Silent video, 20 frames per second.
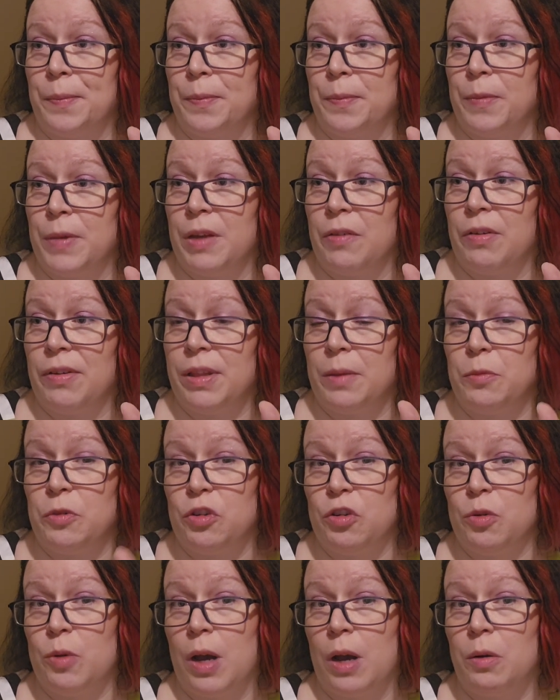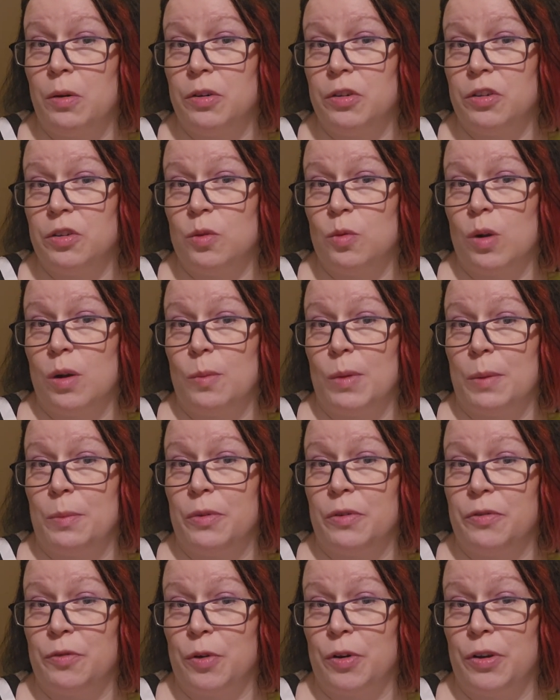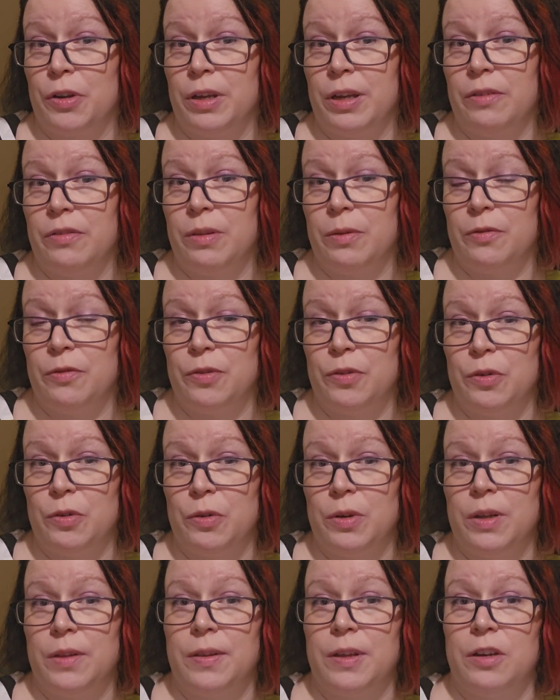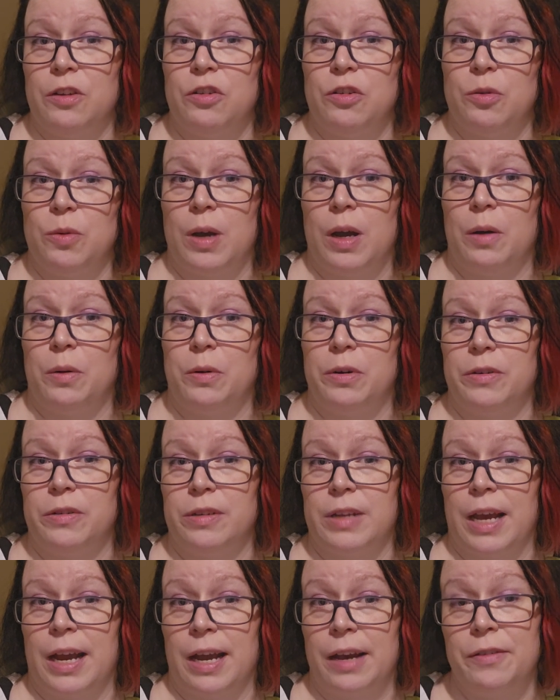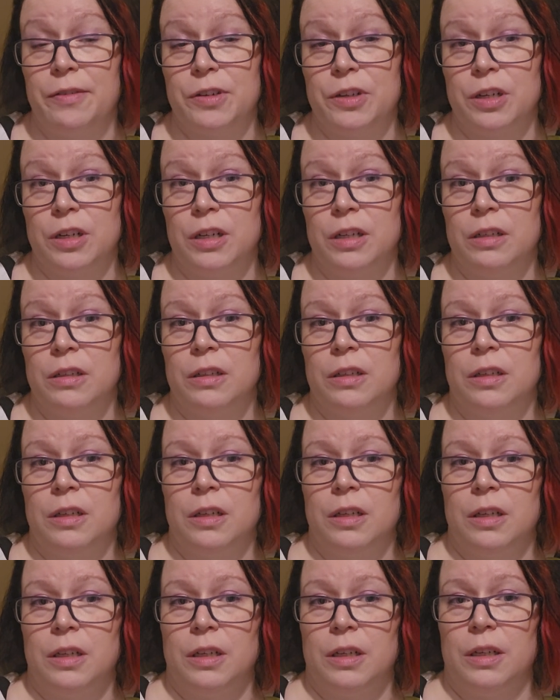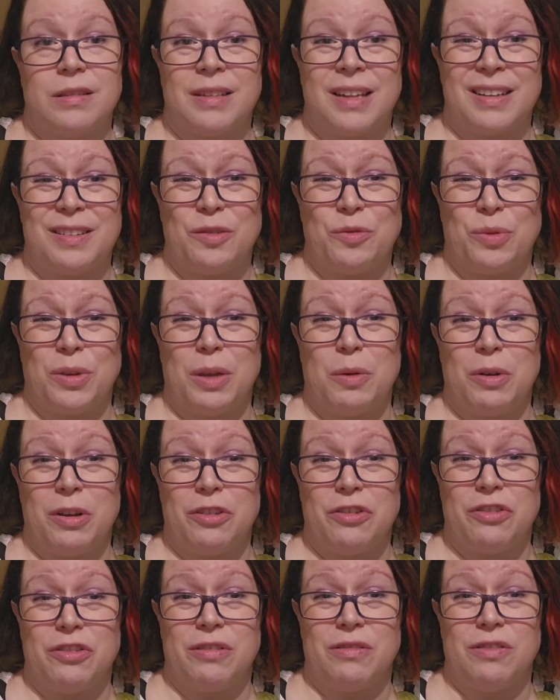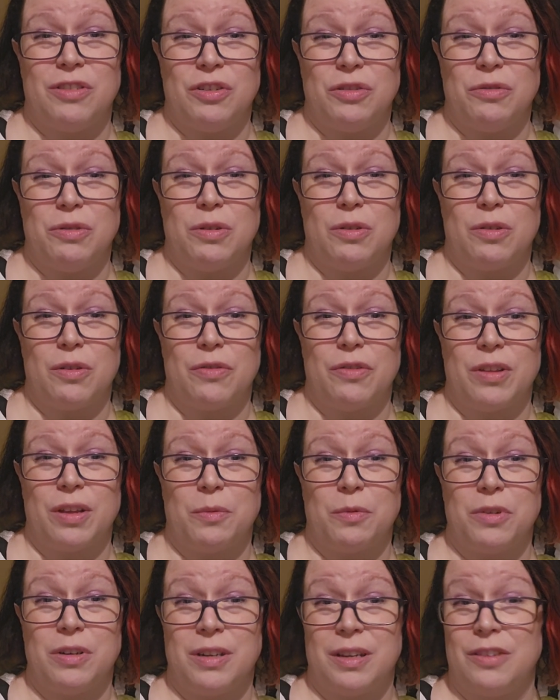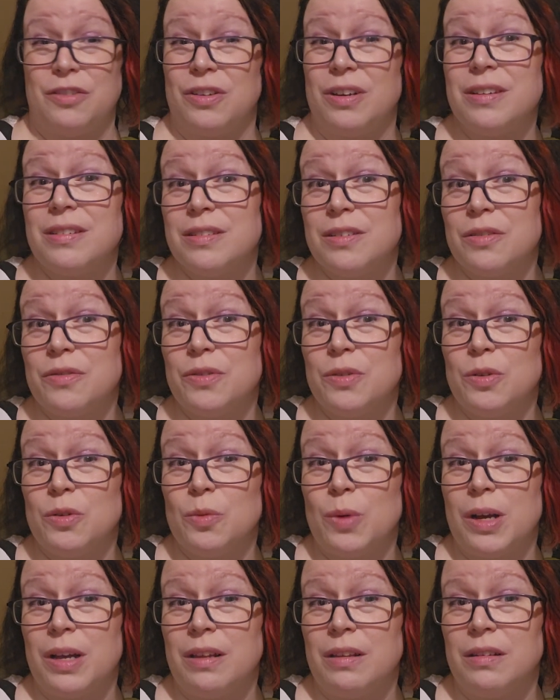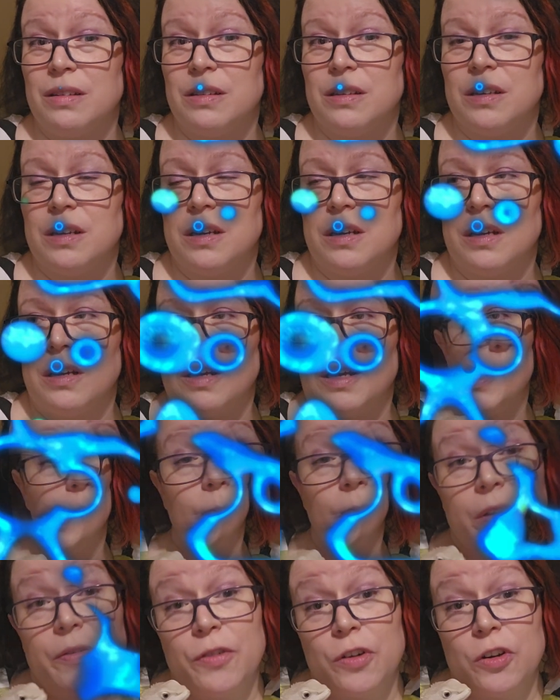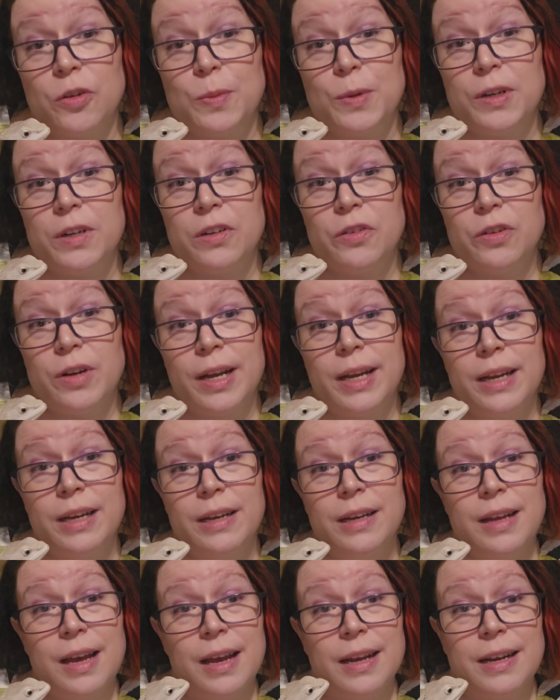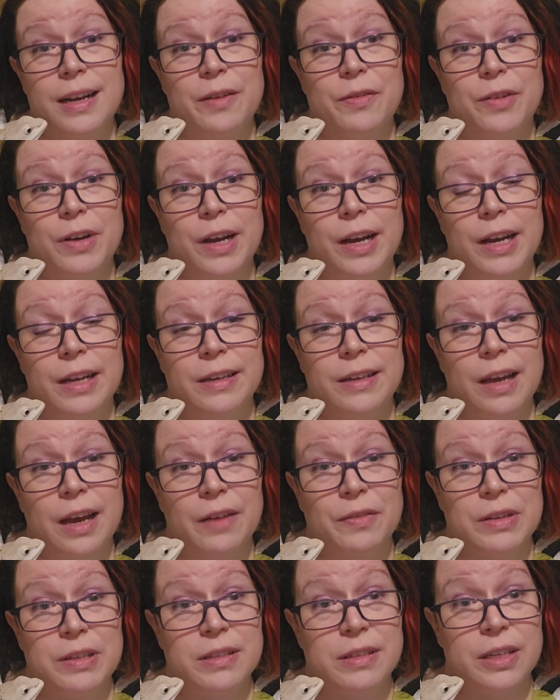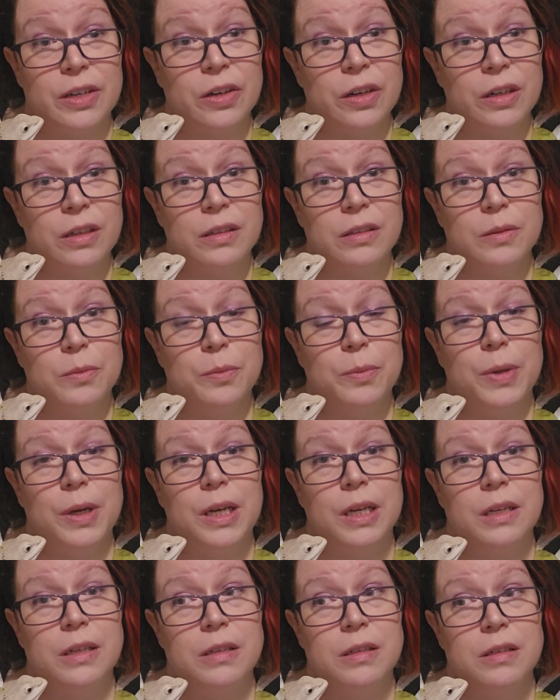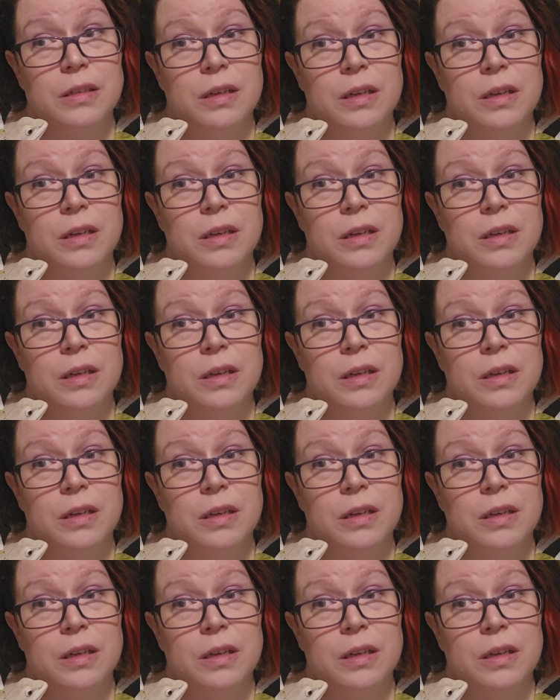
giving them 2 hours to warm up before you give them food and then 2 hours after. That's really what you should do in order for them to digest their food well. With my first bearded dragon, I never had to have a sitter, but